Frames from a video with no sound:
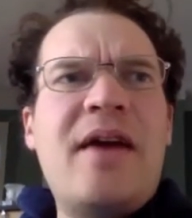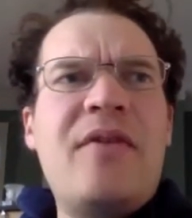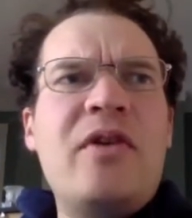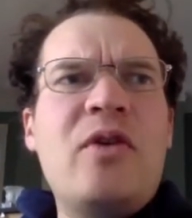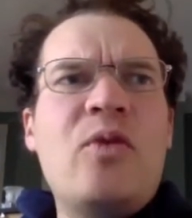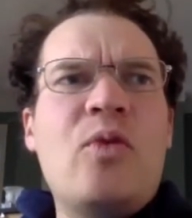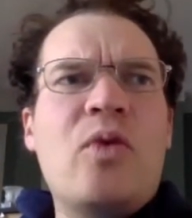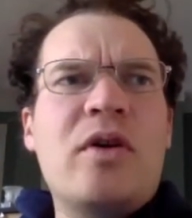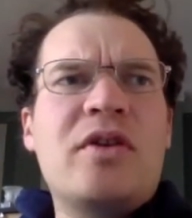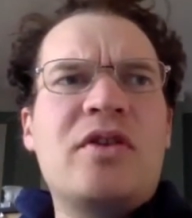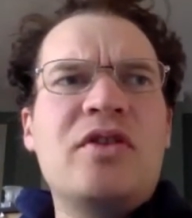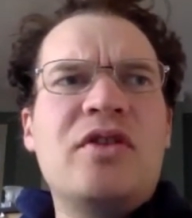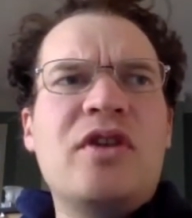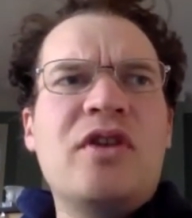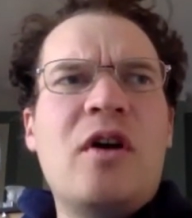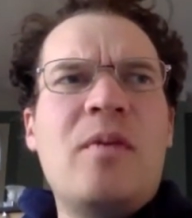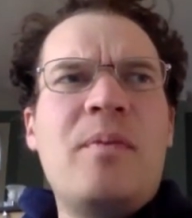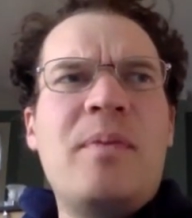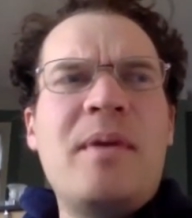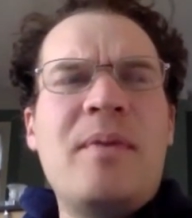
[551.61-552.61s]
everyone can
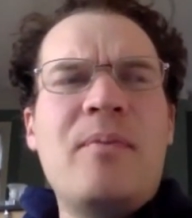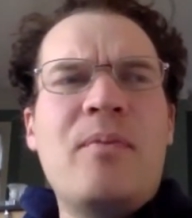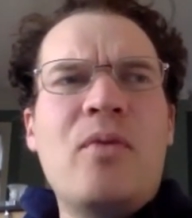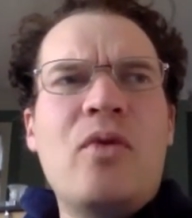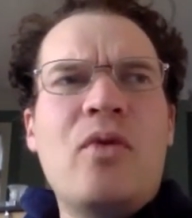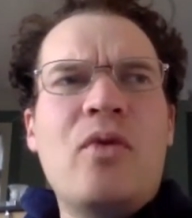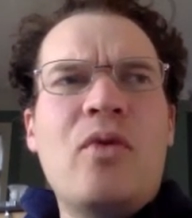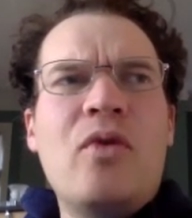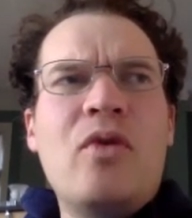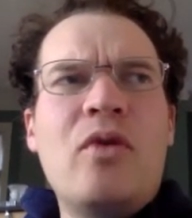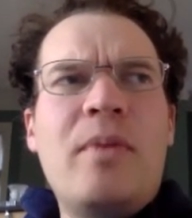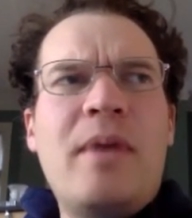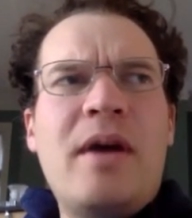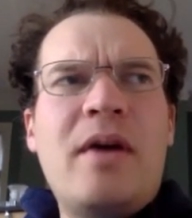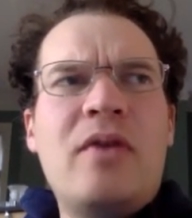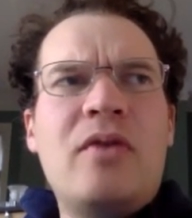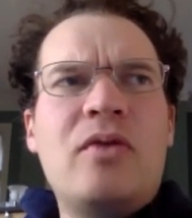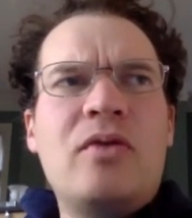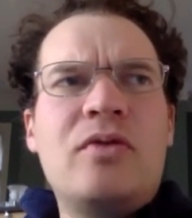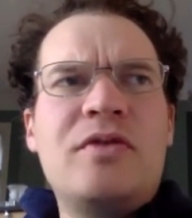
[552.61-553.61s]
know a bit more
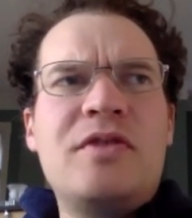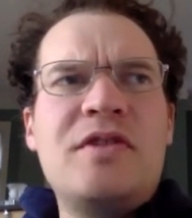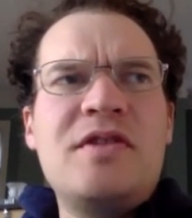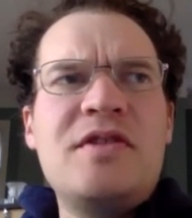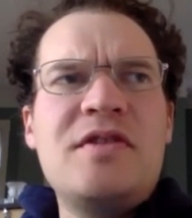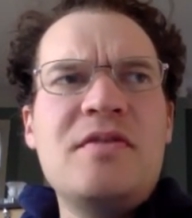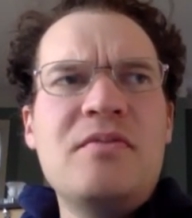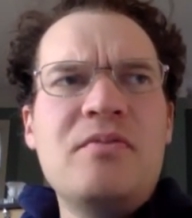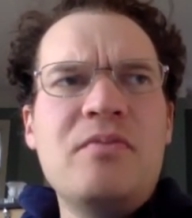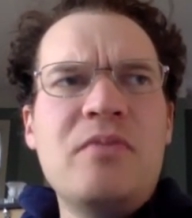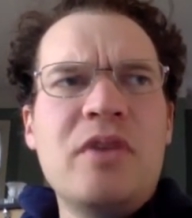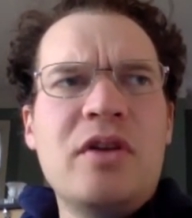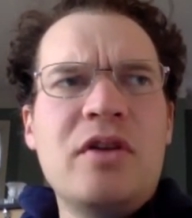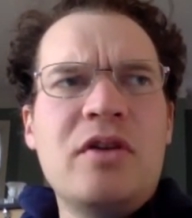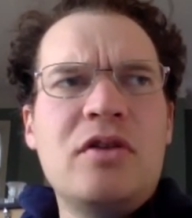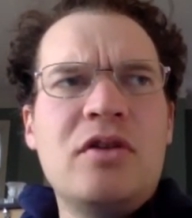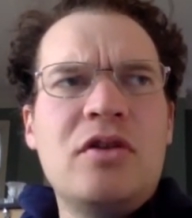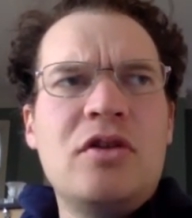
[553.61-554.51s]
about autism, but